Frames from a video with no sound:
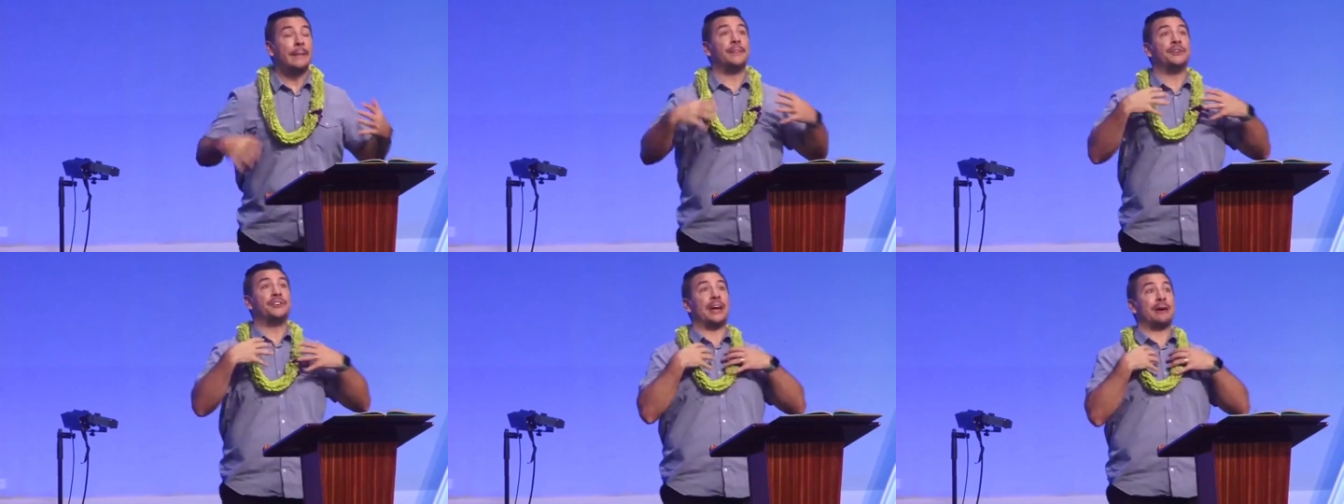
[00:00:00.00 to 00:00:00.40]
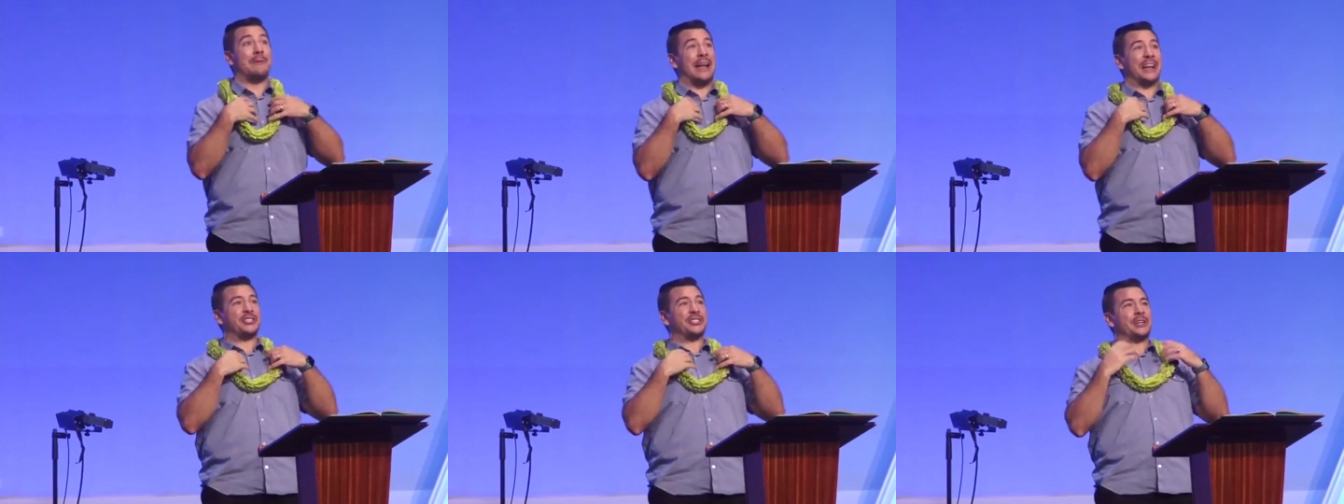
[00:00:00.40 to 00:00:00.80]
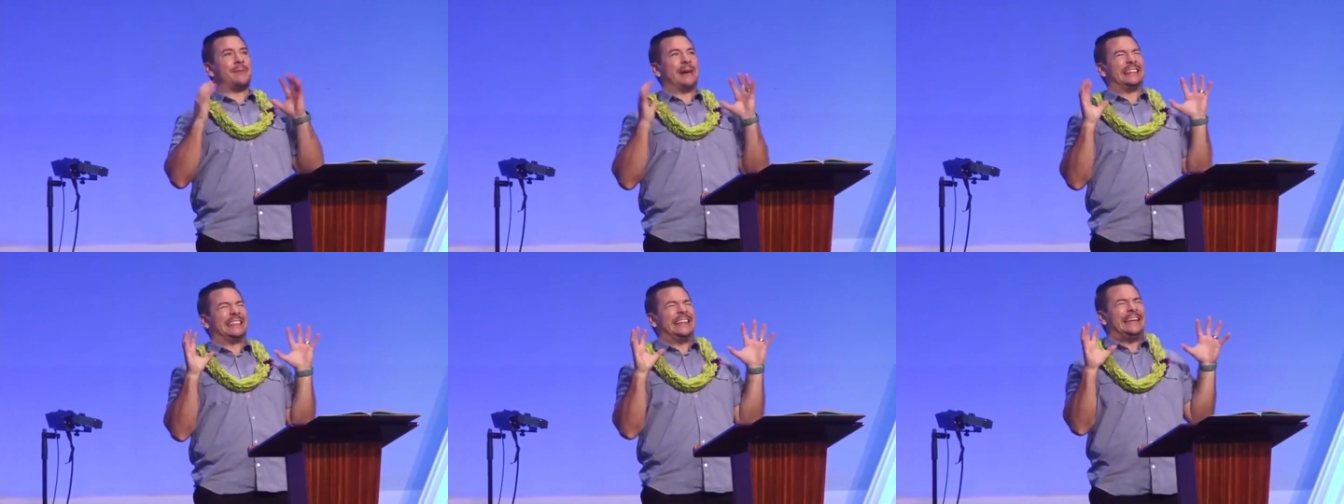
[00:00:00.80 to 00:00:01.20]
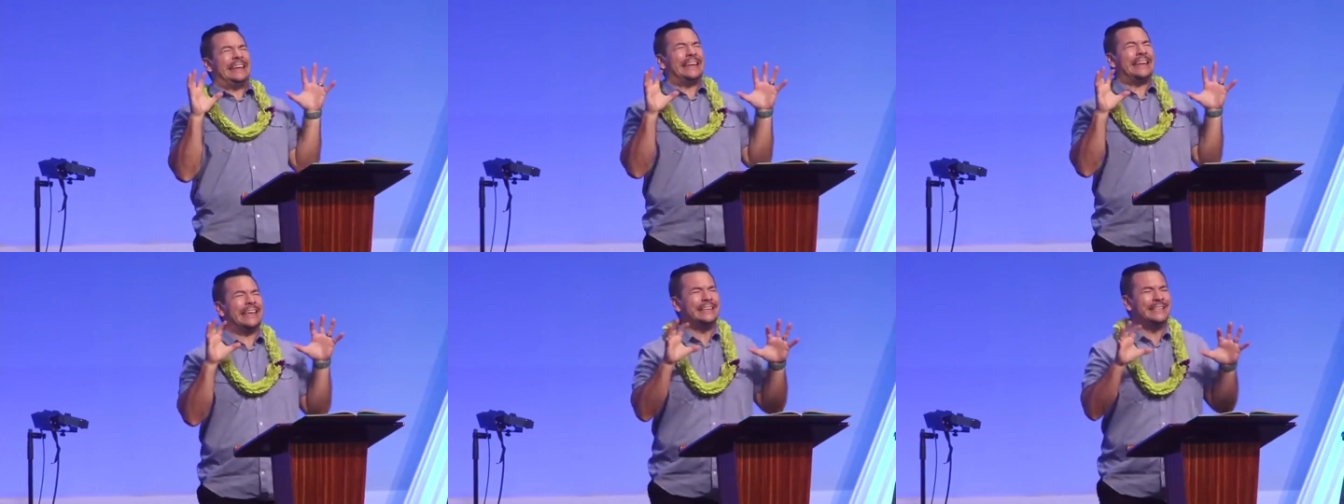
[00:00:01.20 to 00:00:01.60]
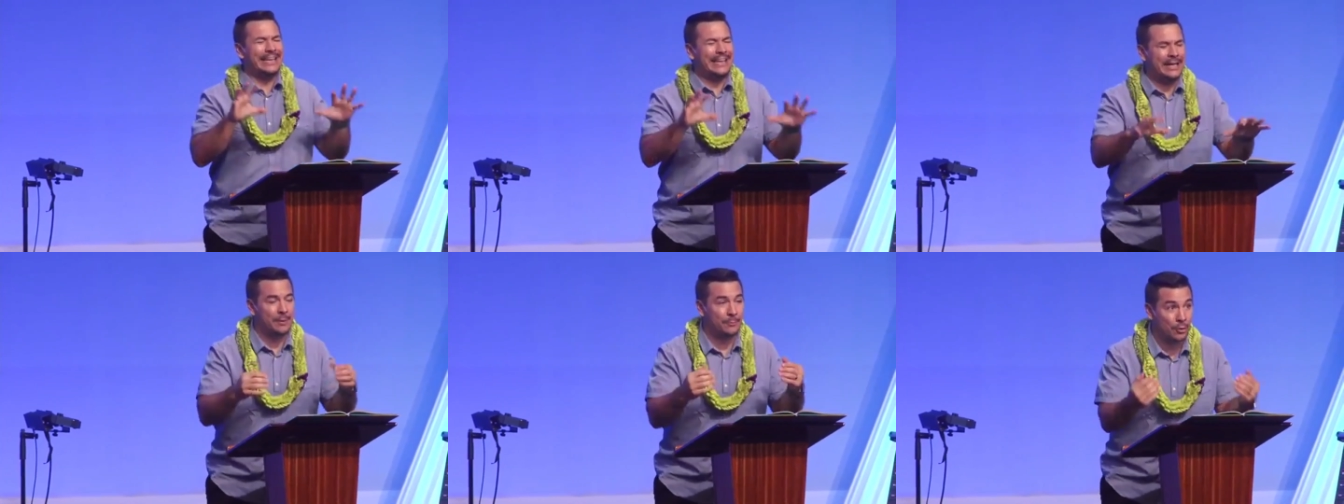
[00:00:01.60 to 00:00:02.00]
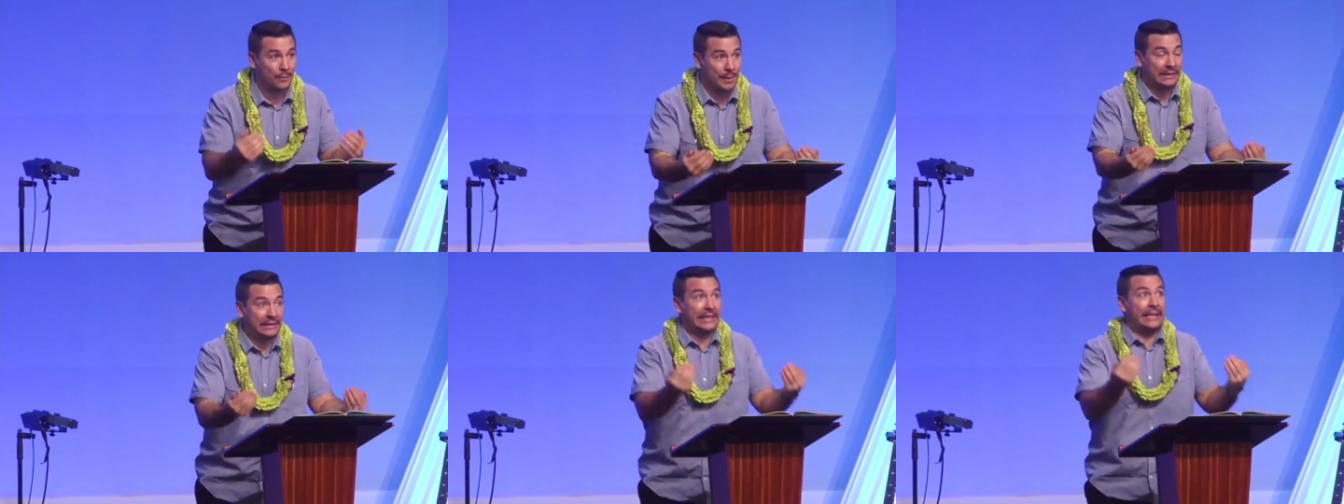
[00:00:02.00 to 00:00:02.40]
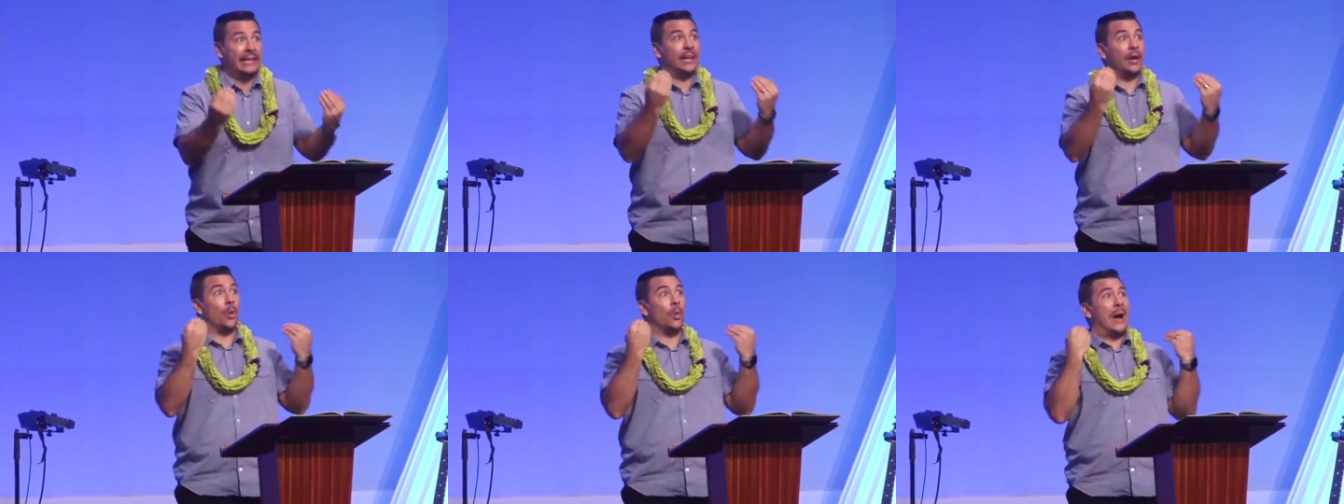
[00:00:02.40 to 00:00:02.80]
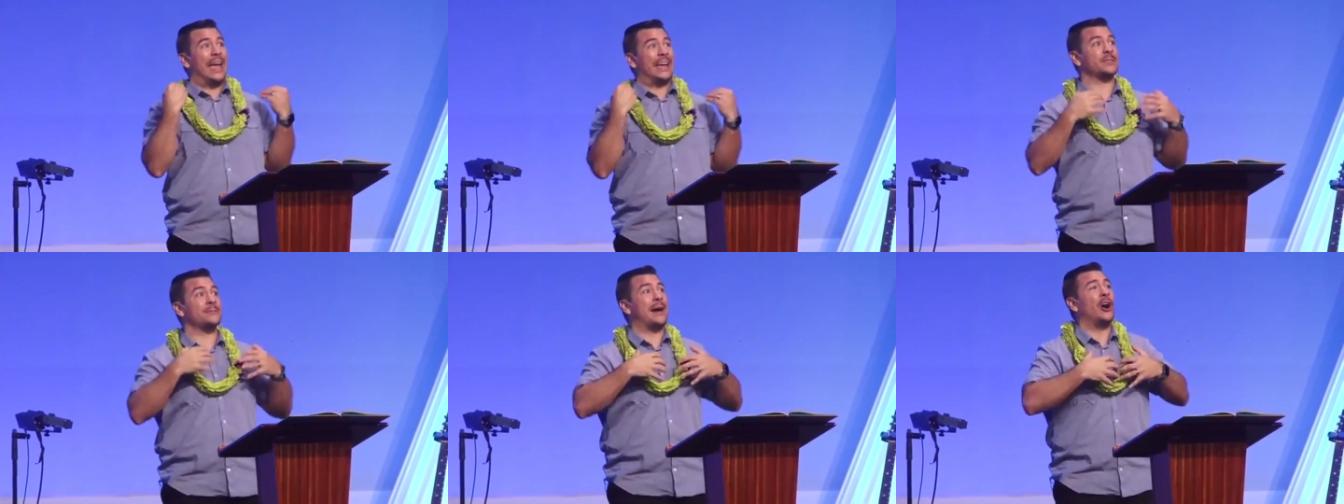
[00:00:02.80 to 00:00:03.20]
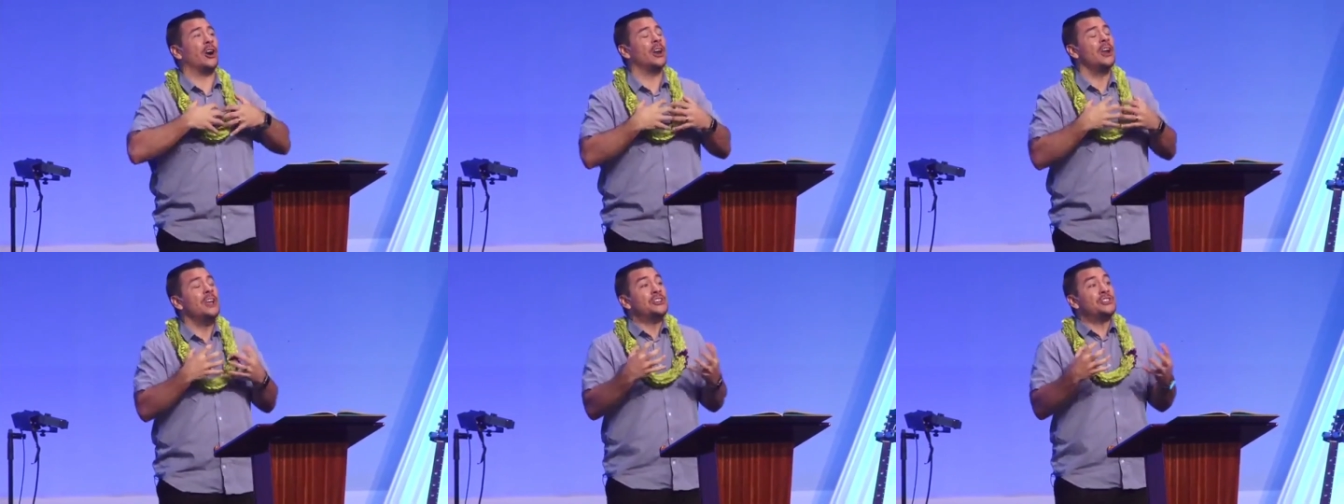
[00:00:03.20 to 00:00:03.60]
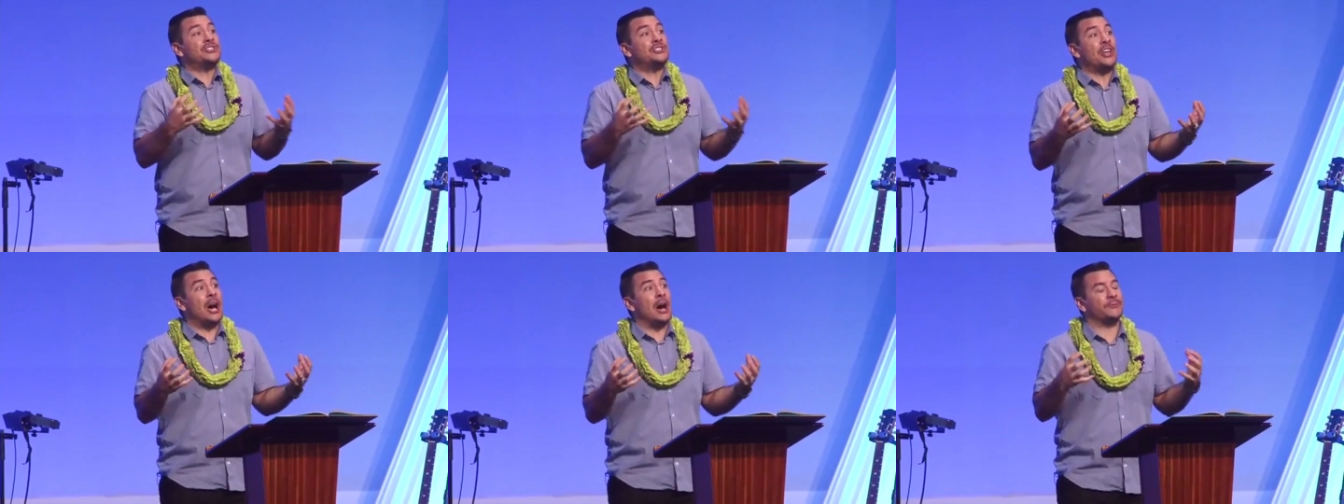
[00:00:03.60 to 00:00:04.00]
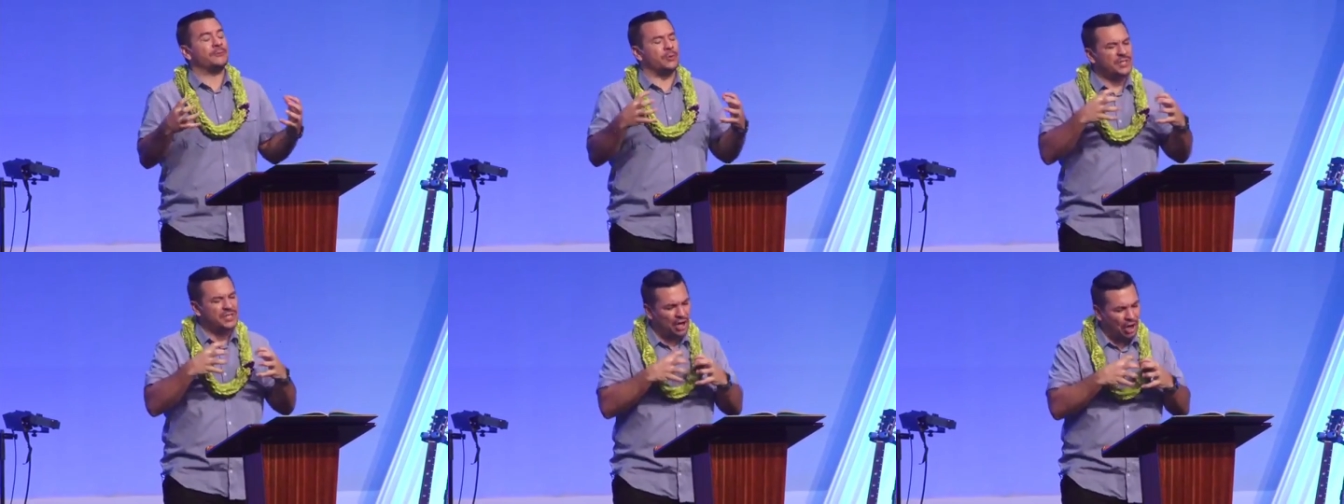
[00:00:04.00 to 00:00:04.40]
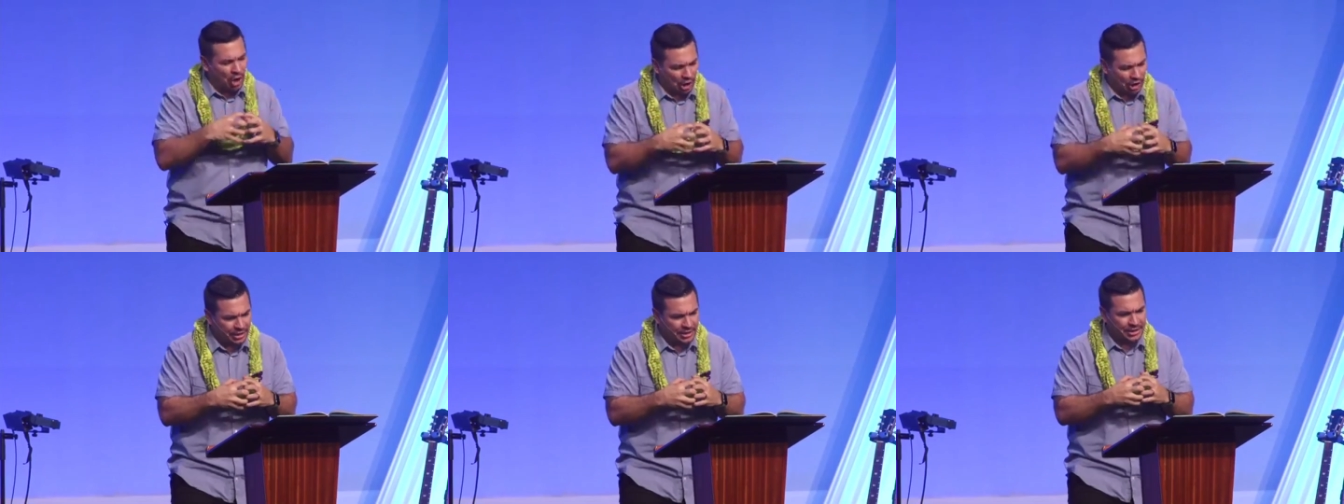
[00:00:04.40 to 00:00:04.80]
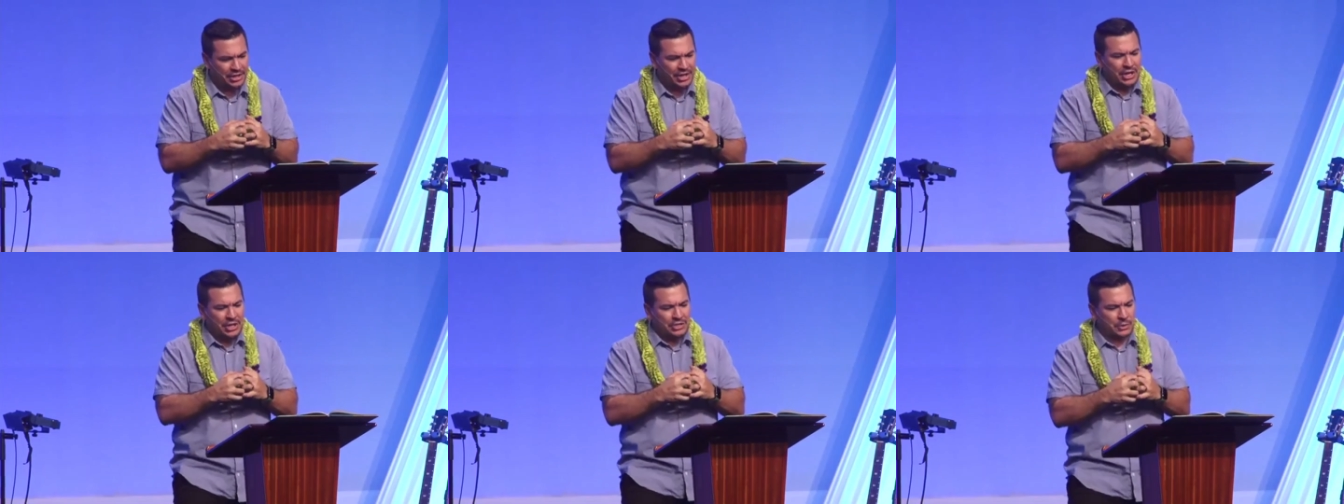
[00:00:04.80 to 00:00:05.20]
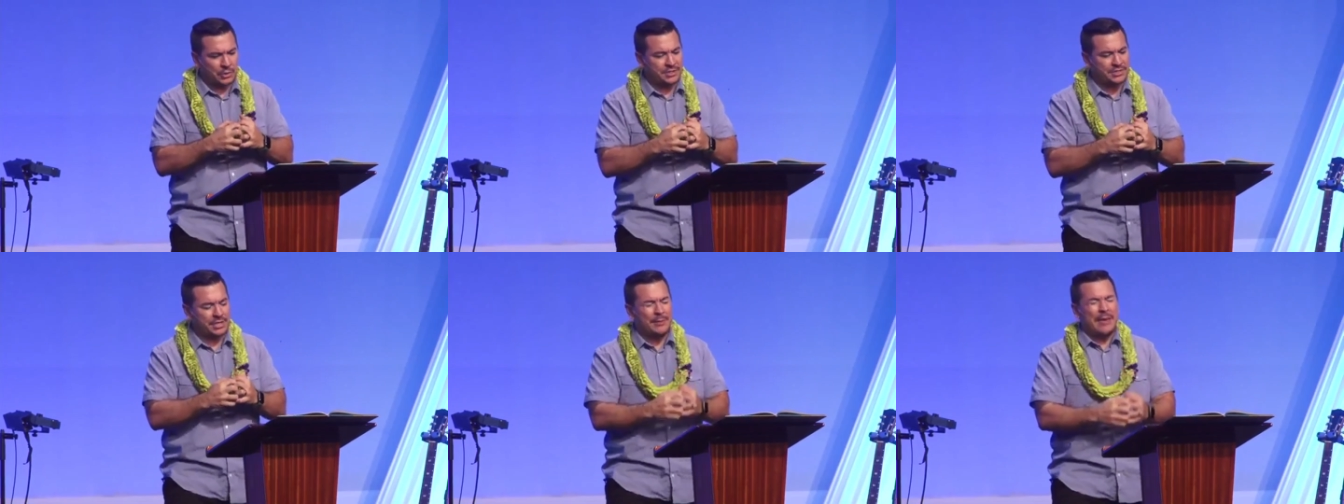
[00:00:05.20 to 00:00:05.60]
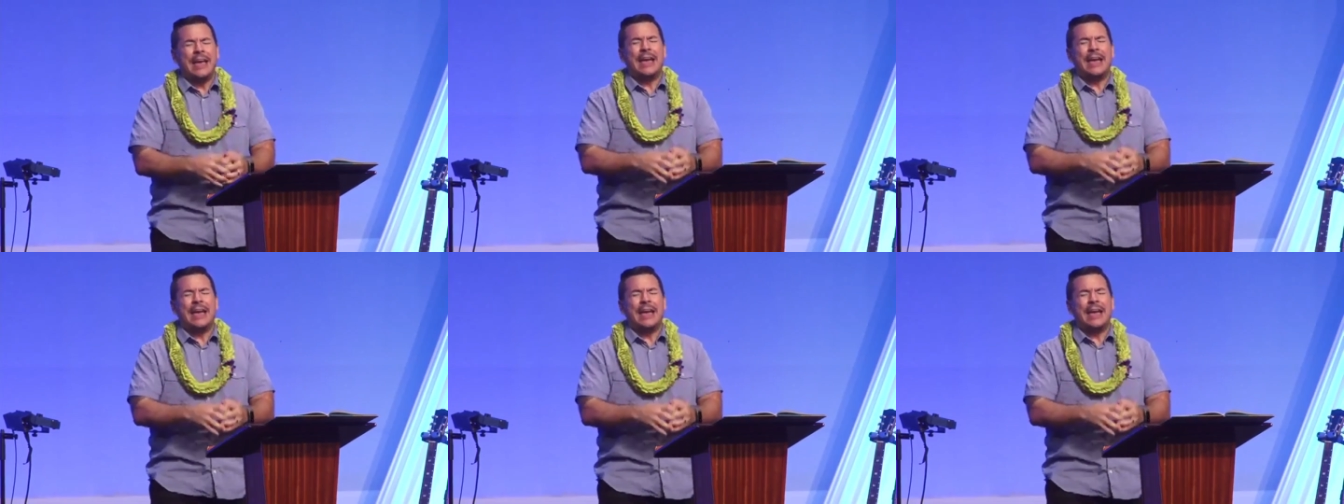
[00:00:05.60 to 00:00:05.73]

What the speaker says: The direction, am I leaning into Him or am I leaning away? Is my heart soft or is it hardened towards Him?